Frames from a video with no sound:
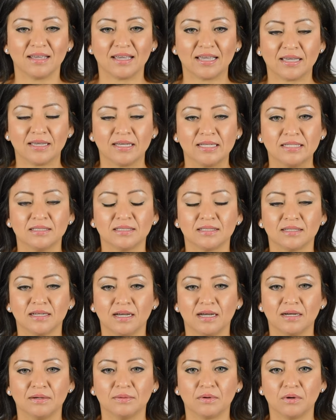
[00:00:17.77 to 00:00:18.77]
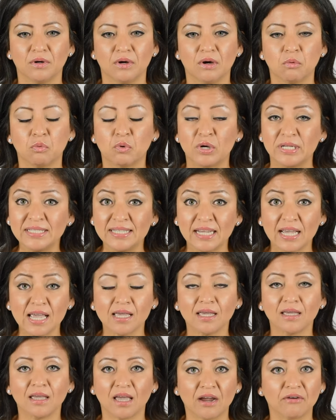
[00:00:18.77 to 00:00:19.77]
And uh, one
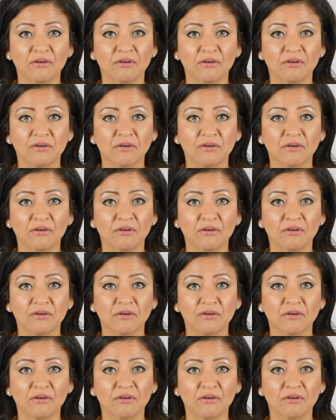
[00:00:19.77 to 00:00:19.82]
day,